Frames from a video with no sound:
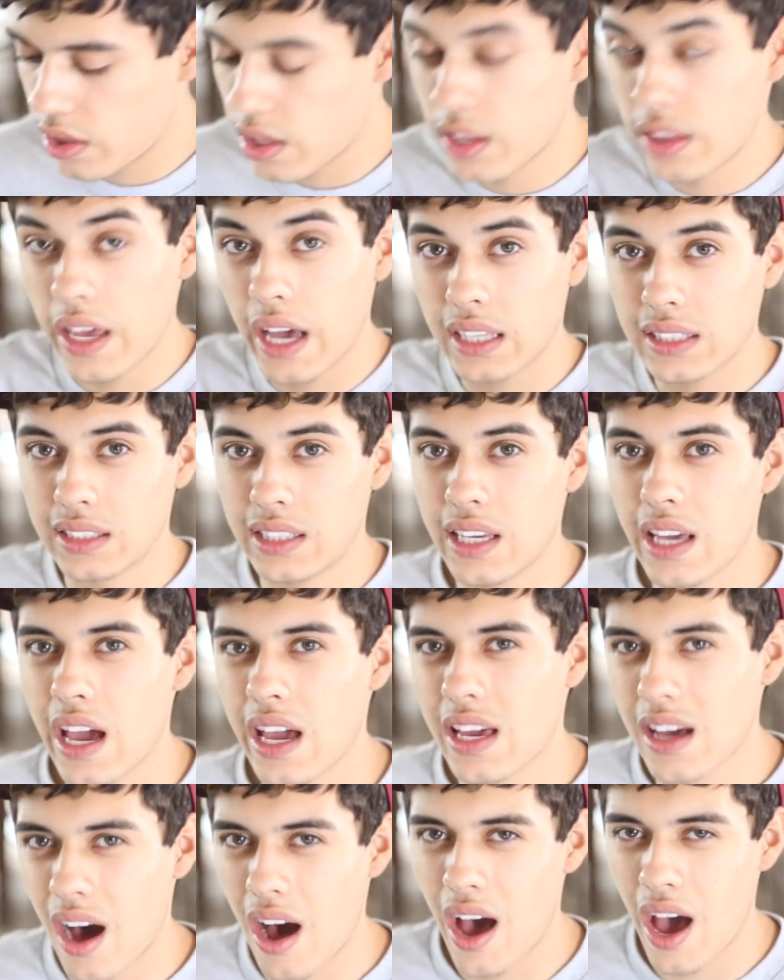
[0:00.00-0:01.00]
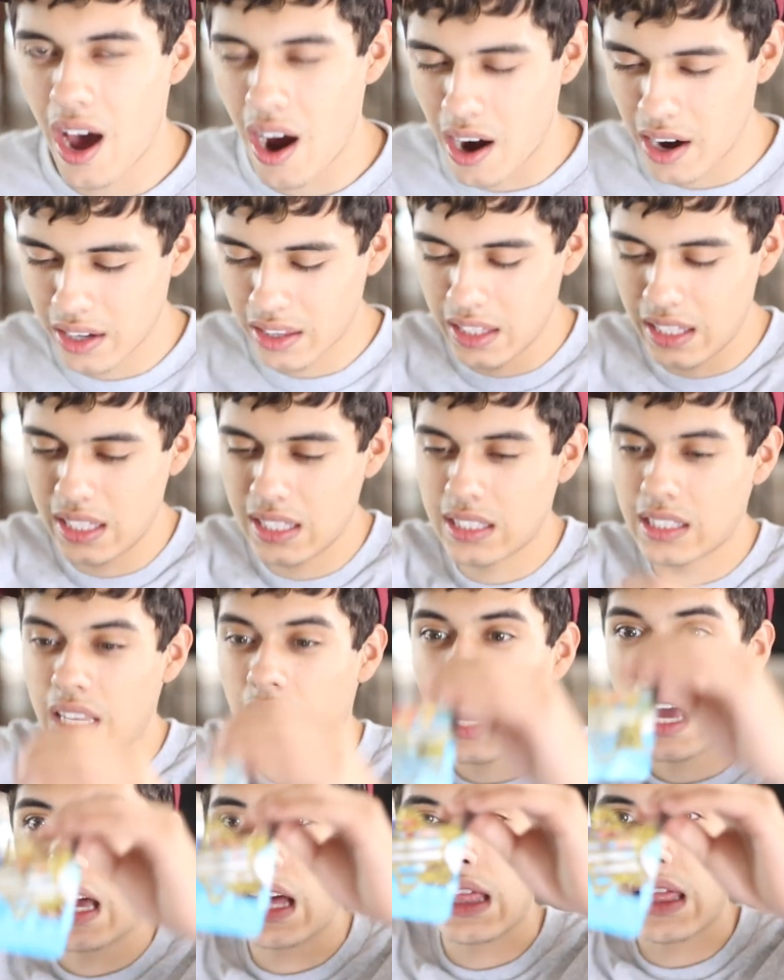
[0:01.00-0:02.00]
the next thing I got are these
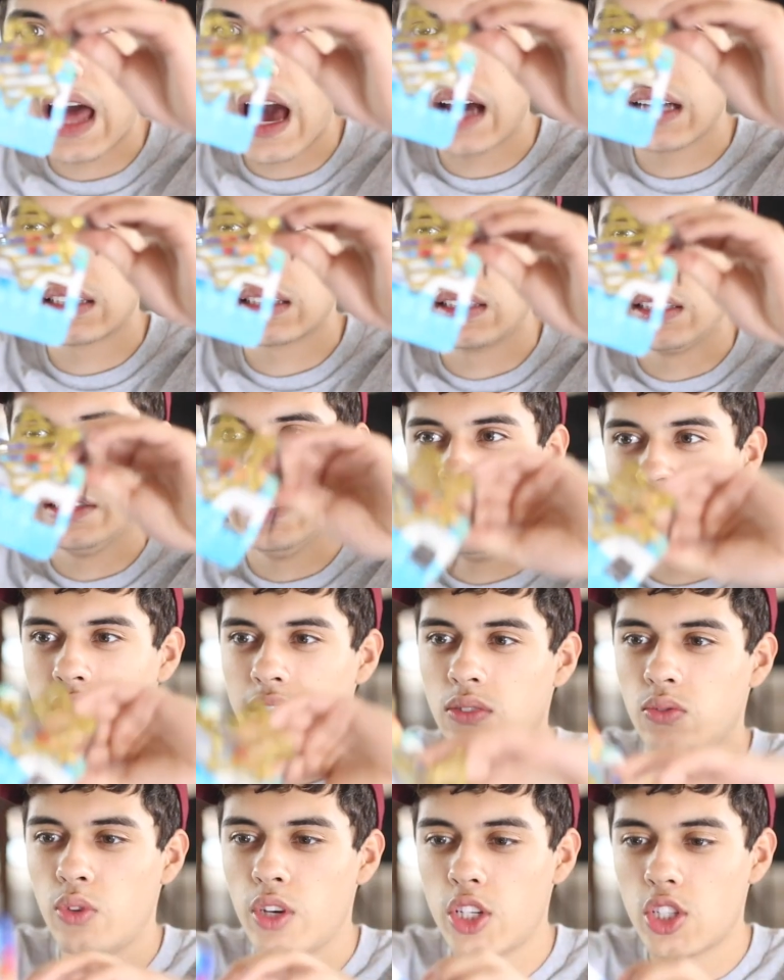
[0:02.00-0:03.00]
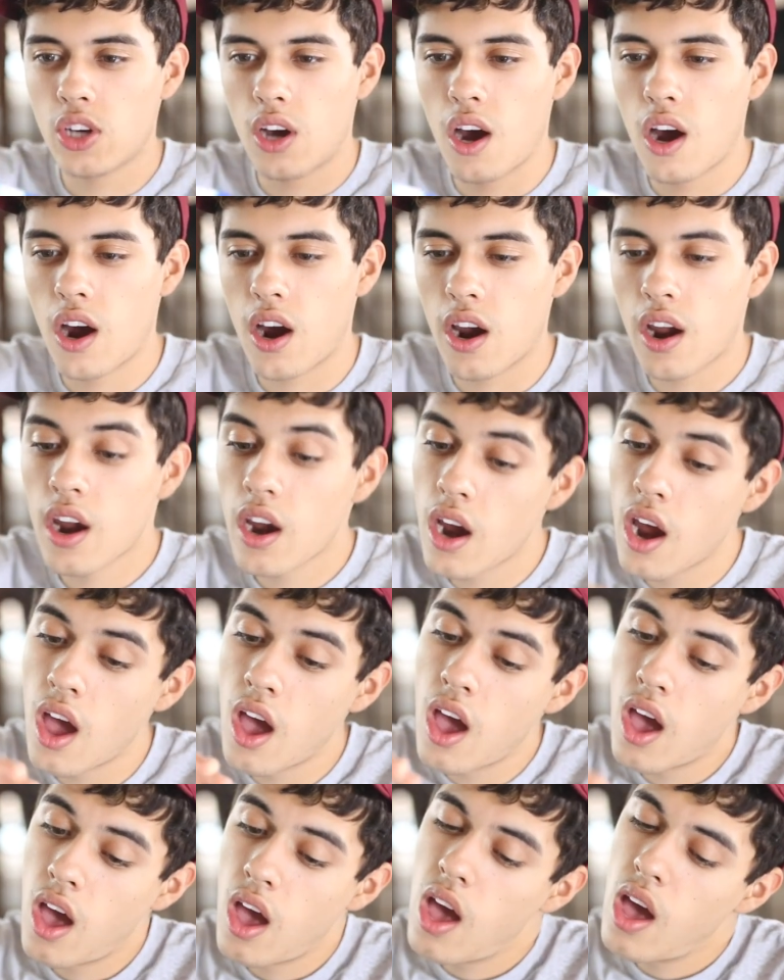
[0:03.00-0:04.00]
glasses, which are
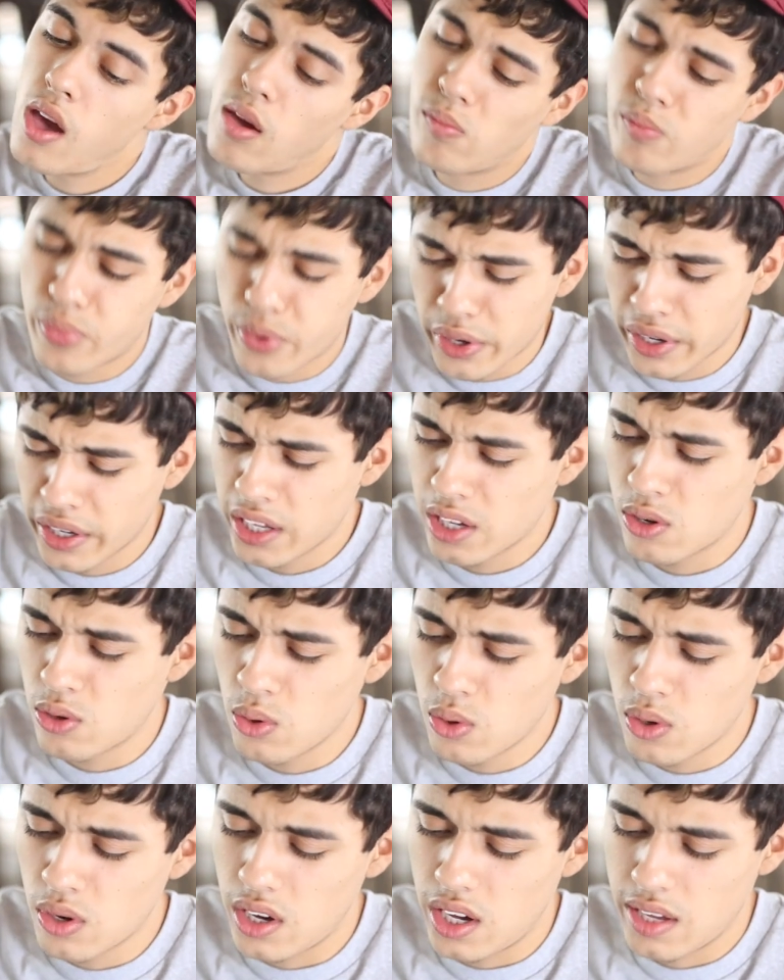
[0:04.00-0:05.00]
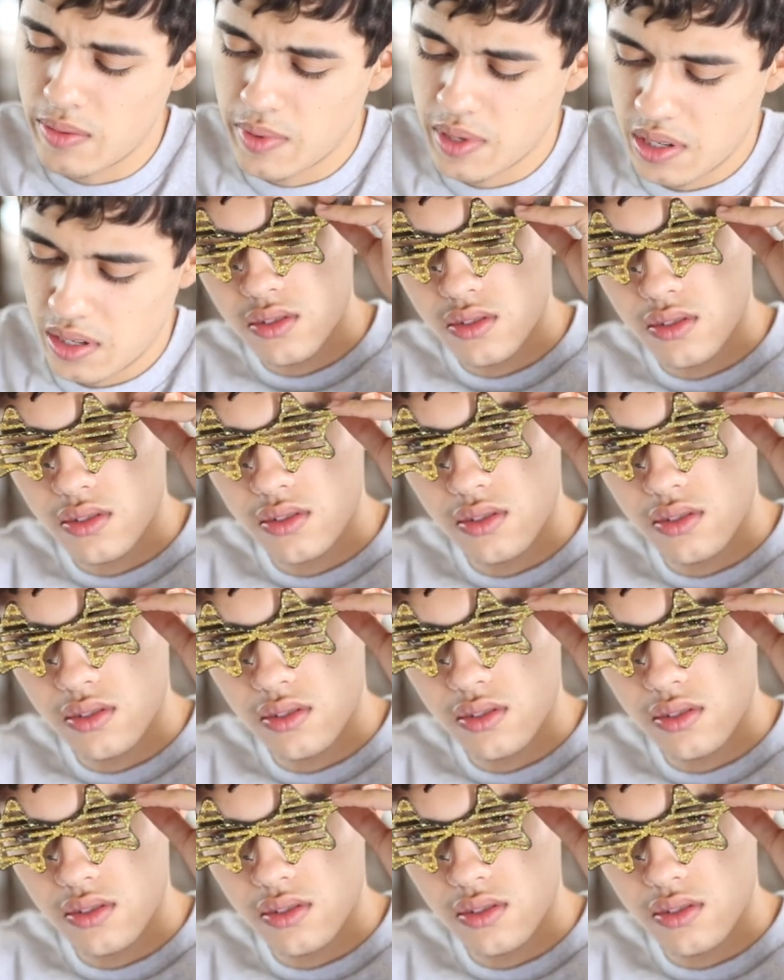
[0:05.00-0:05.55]
pretty cool. I mean,